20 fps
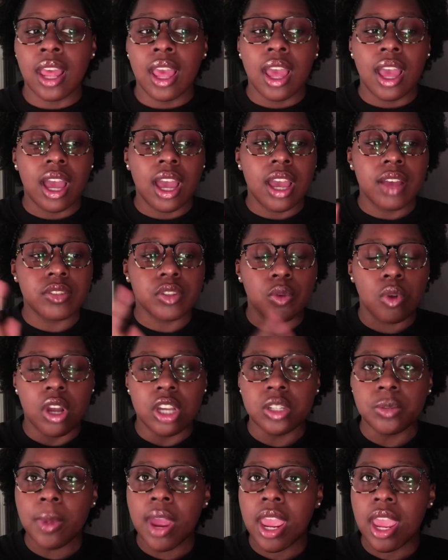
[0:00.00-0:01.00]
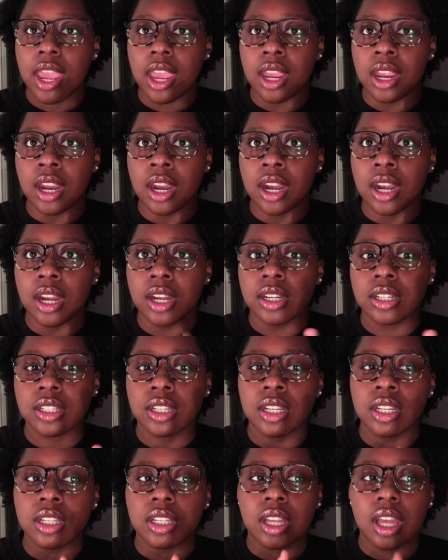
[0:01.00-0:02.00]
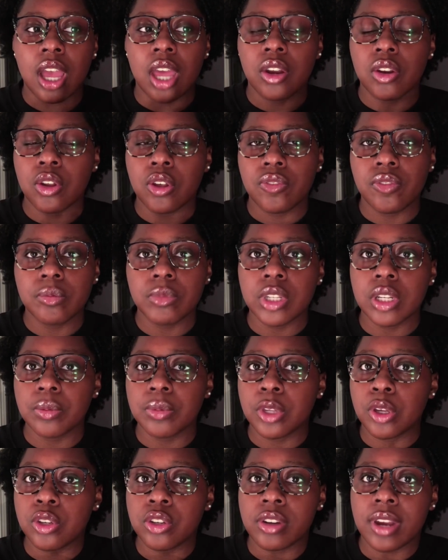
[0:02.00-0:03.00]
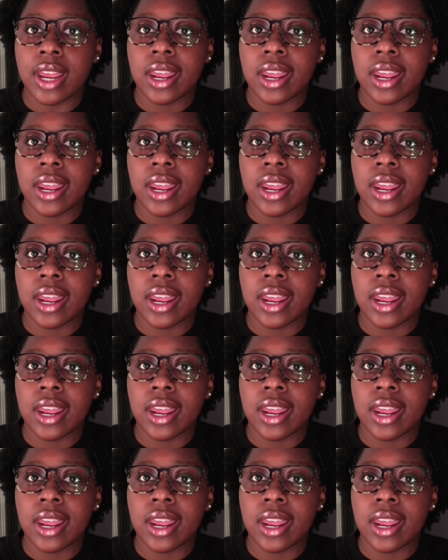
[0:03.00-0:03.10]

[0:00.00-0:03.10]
I have to wash my hair. I don't know if I'm gonna blow dry.